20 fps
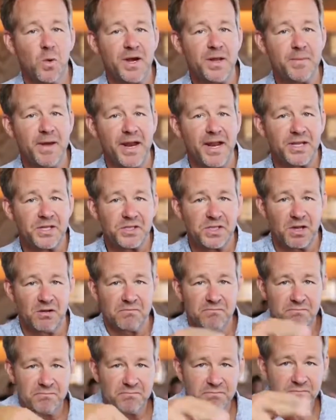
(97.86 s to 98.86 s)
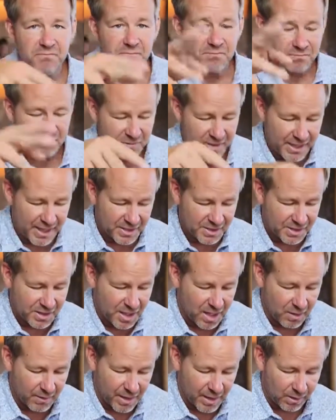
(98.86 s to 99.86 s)
20 minutes, so you guys
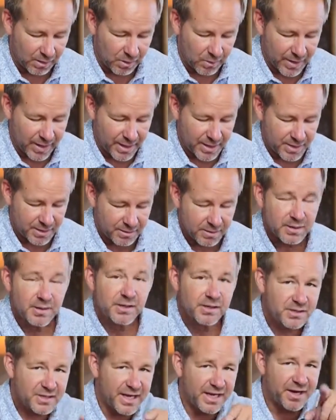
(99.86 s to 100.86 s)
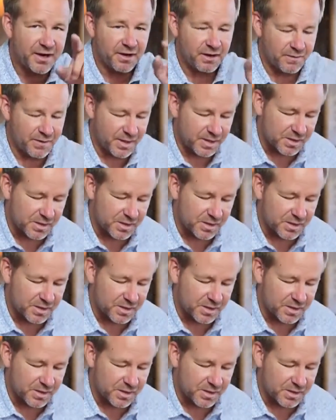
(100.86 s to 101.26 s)
go, and I'll go ahead and take care of